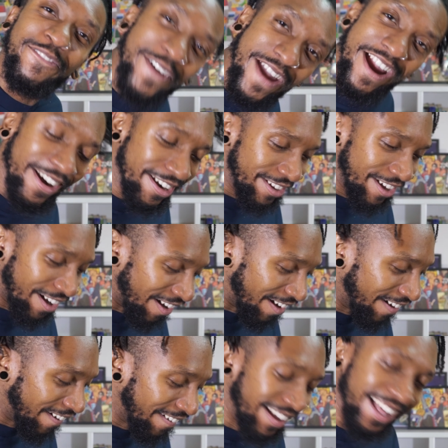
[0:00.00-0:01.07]
fair,
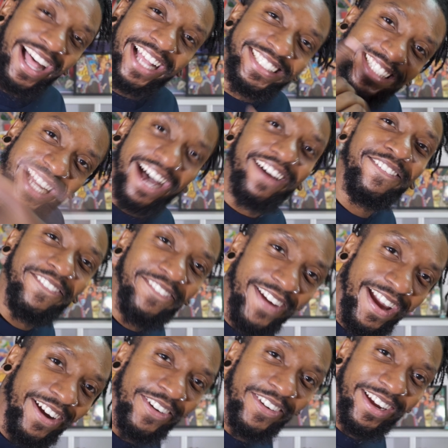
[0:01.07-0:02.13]
y'all. That's not
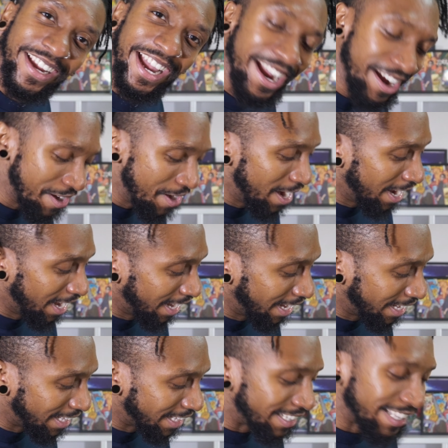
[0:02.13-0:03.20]
fair, okay?
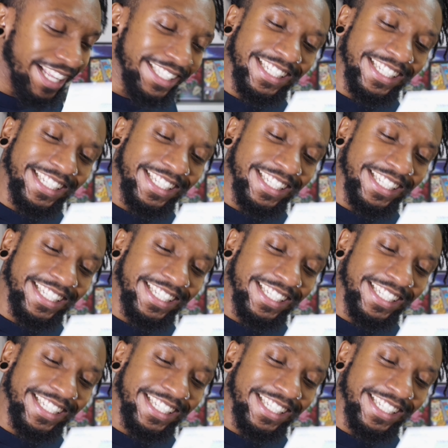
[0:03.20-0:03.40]
That's